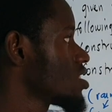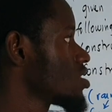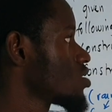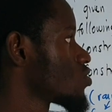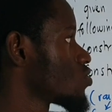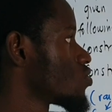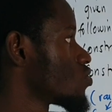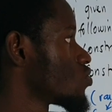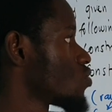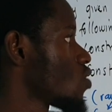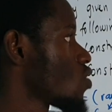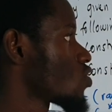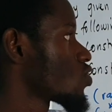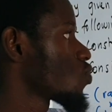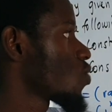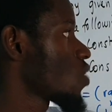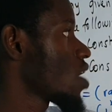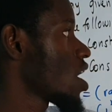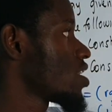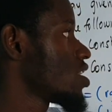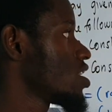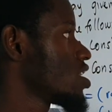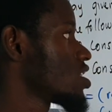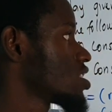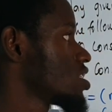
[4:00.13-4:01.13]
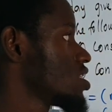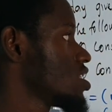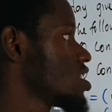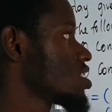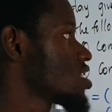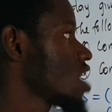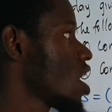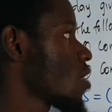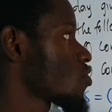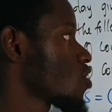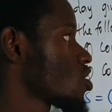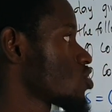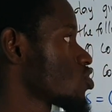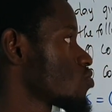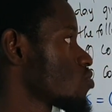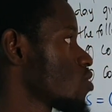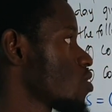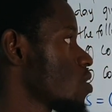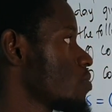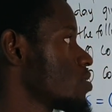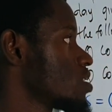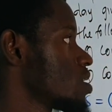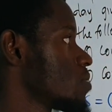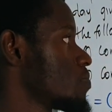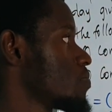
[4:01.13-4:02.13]
need to note where this transition
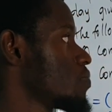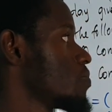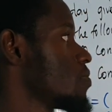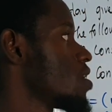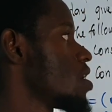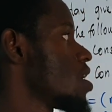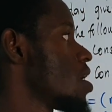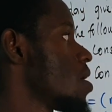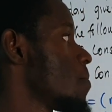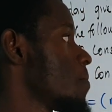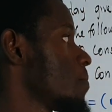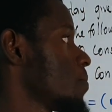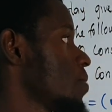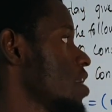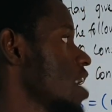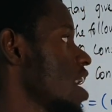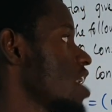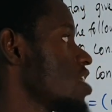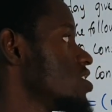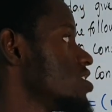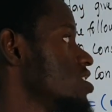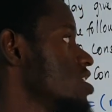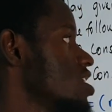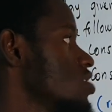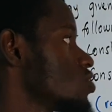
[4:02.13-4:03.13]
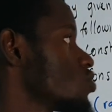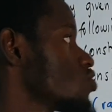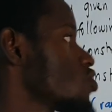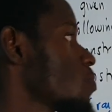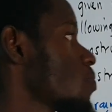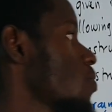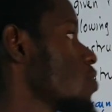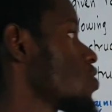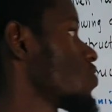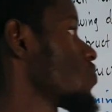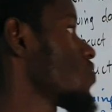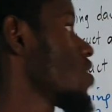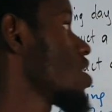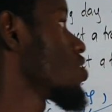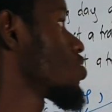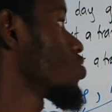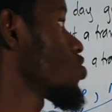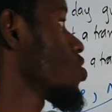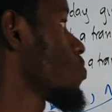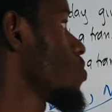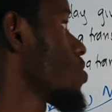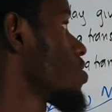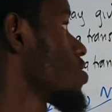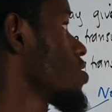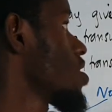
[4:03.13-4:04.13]
probability Pij 0.5,
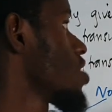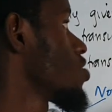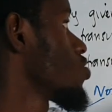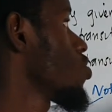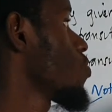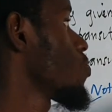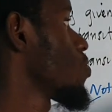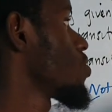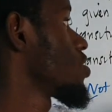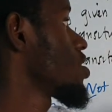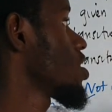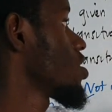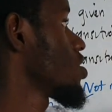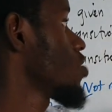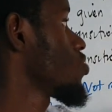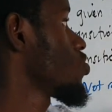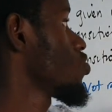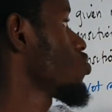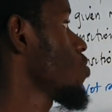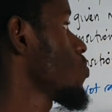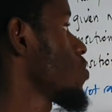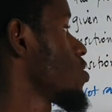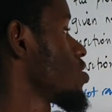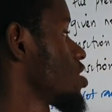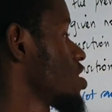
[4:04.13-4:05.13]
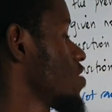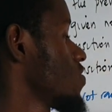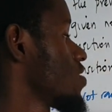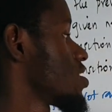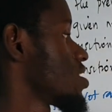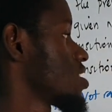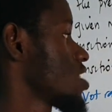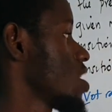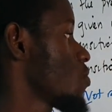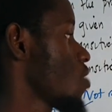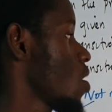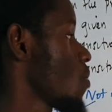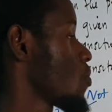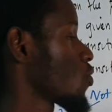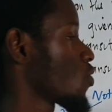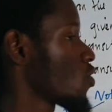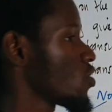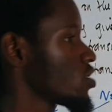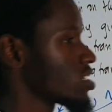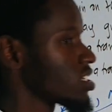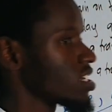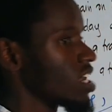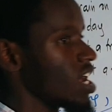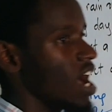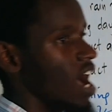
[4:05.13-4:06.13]
0.10, 0.7, 0.7 somewhere,
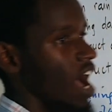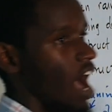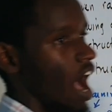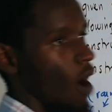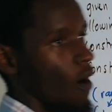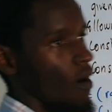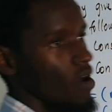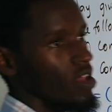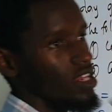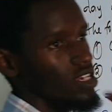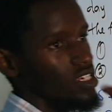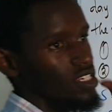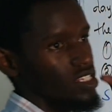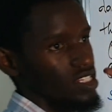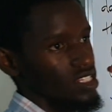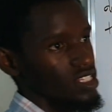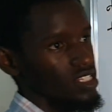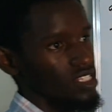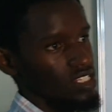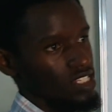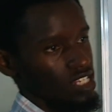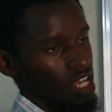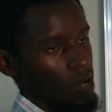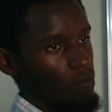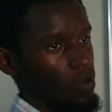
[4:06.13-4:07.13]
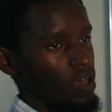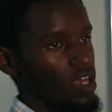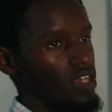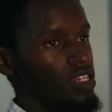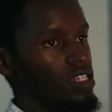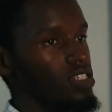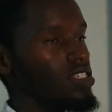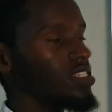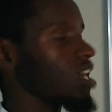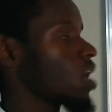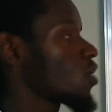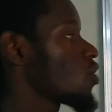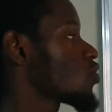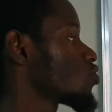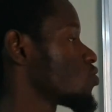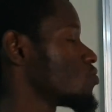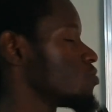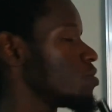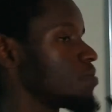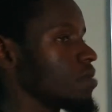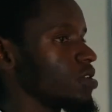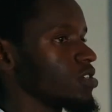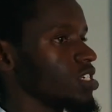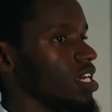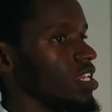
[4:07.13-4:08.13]
because our next subheadings are going to
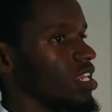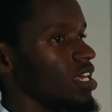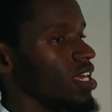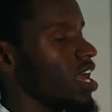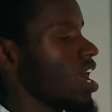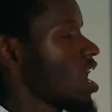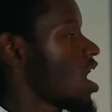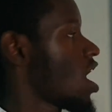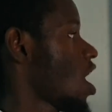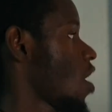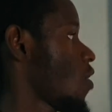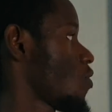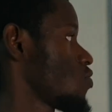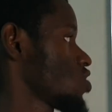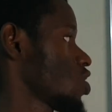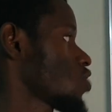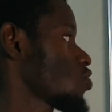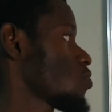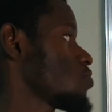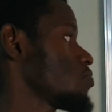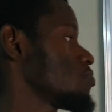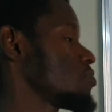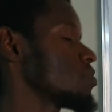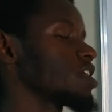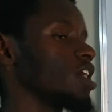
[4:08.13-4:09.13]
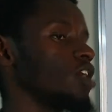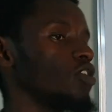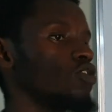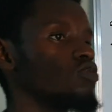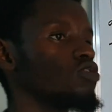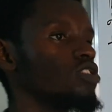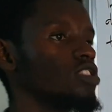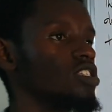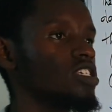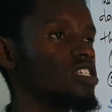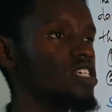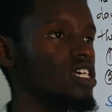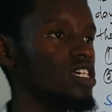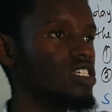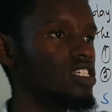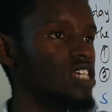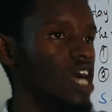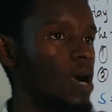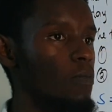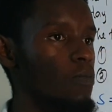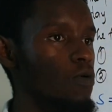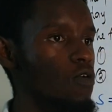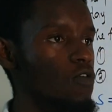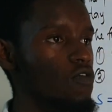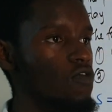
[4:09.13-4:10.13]
be majorly, we shall majorly use this
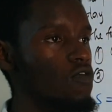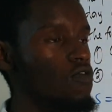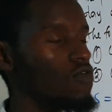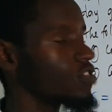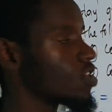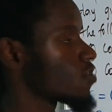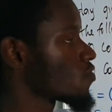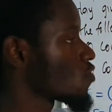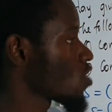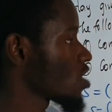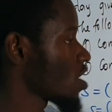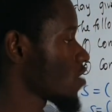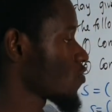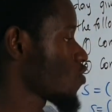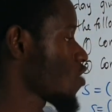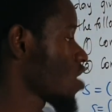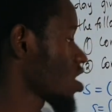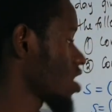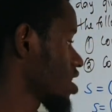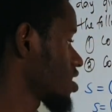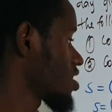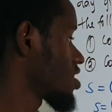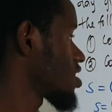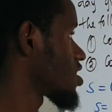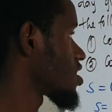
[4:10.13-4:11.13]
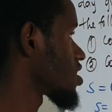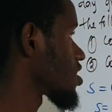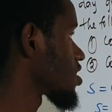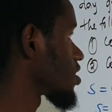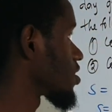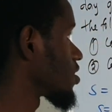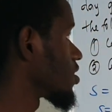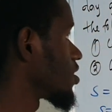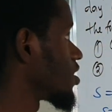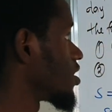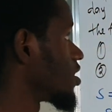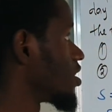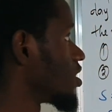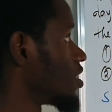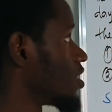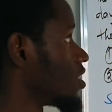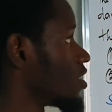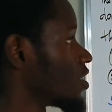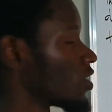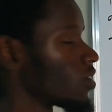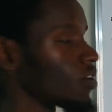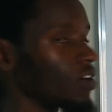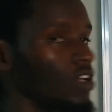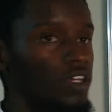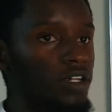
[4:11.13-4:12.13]
example of the weather forecasting.
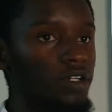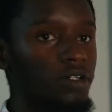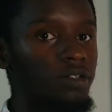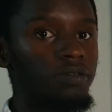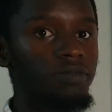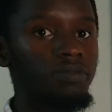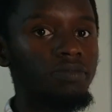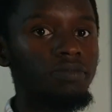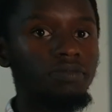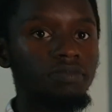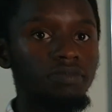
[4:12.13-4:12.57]
Okay.